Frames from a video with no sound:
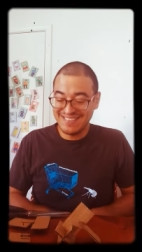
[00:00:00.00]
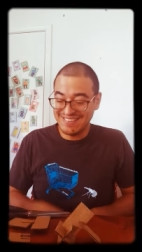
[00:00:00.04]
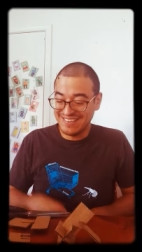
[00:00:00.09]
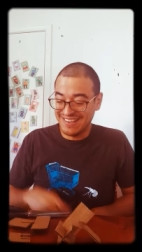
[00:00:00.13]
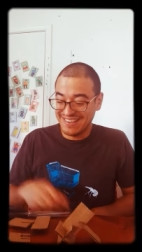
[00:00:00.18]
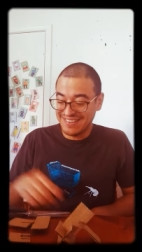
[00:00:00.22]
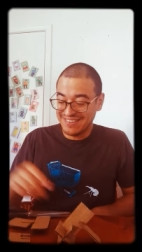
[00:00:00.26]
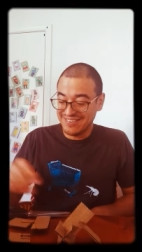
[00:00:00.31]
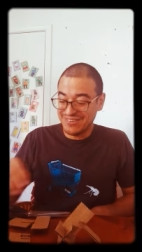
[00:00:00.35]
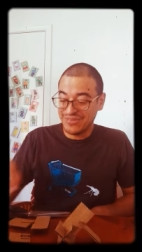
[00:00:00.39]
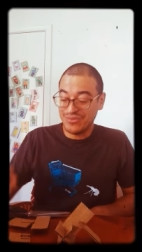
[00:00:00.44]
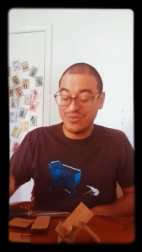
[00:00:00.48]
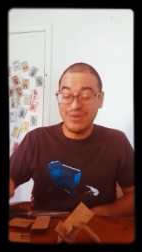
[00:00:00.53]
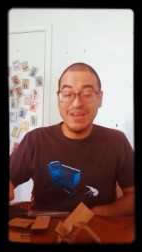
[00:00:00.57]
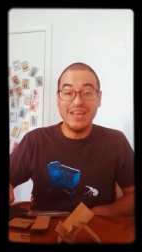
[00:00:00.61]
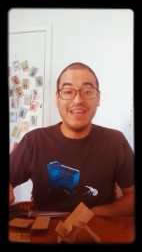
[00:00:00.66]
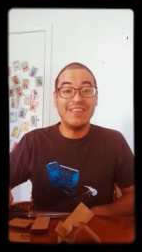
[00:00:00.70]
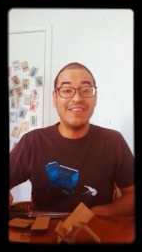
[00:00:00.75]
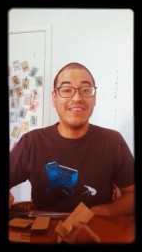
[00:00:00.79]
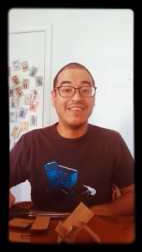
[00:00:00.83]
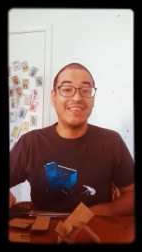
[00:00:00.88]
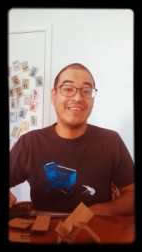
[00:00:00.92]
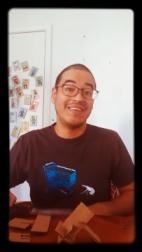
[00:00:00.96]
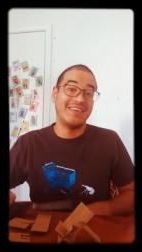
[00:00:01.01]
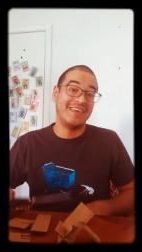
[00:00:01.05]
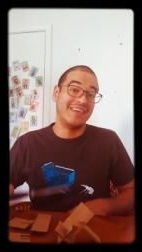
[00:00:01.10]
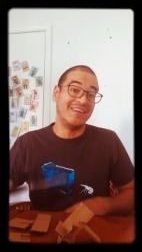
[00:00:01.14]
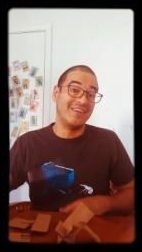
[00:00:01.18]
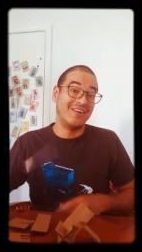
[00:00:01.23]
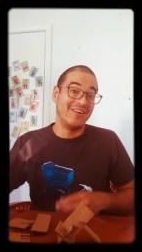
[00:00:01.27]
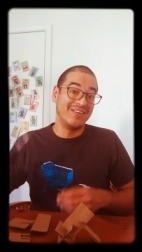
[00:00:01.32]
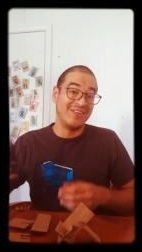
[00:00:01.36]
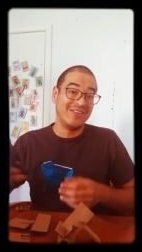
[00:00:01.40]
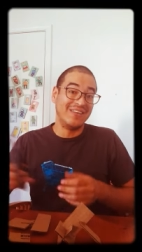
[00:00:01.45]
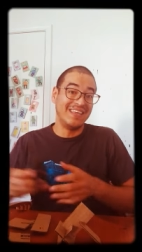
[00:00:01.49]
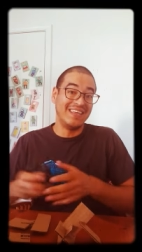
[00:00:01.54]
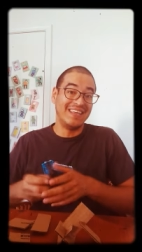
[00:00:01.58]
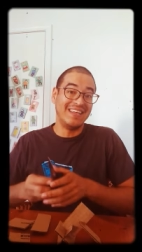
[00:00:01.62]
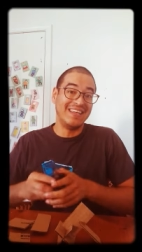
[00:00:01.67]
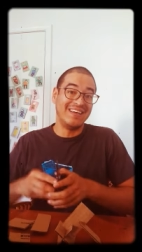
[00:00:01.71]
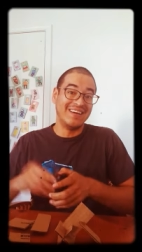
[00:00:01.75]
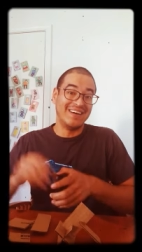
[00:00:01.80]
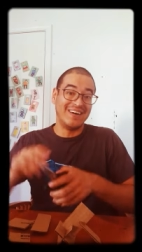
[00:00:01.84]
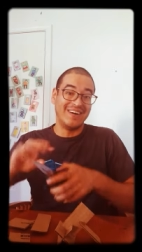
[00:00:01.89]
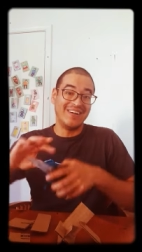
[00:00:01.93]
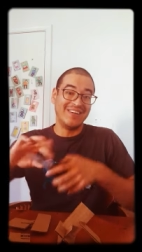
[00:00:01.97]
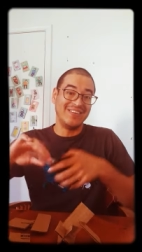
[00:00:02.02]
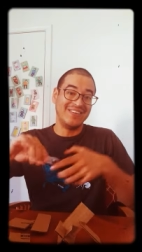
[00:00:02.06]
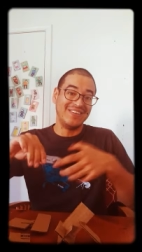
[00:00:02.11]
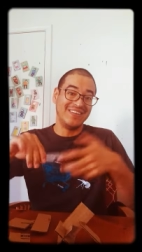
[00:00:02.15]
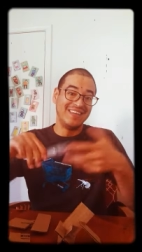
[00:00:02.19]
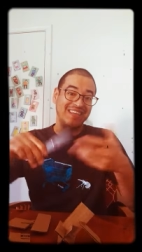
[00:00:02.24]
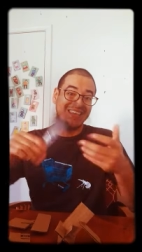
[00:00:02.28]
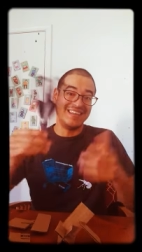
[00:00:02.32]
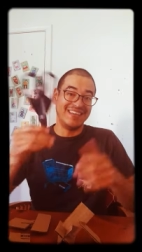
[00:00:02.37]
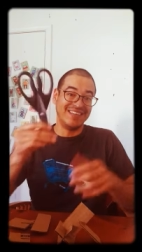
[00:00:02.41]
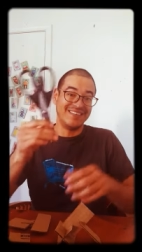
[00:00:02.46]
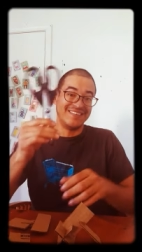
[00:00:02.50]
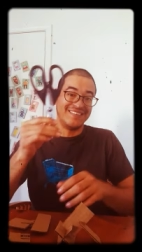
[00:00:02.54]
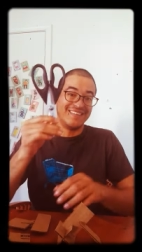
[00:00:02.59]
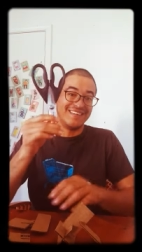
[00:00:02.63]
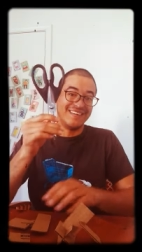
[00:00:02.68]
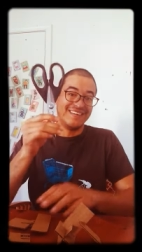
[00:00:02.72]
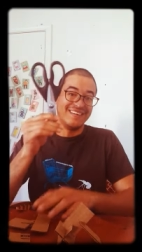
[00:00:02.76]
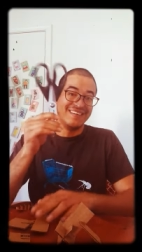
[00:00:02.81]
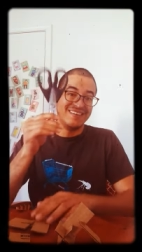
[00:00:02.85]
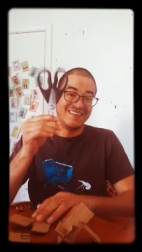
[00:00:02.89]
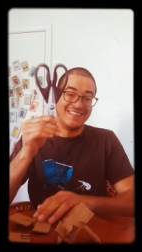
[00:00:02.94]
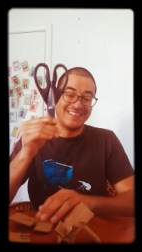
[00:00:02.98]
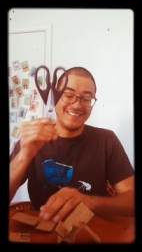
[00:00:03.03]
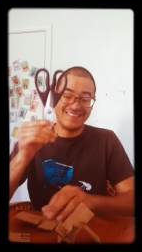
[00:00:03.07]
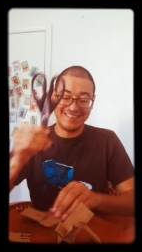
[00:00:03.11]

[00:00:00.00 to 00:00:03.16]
just with, and all you need, all you need is a uh,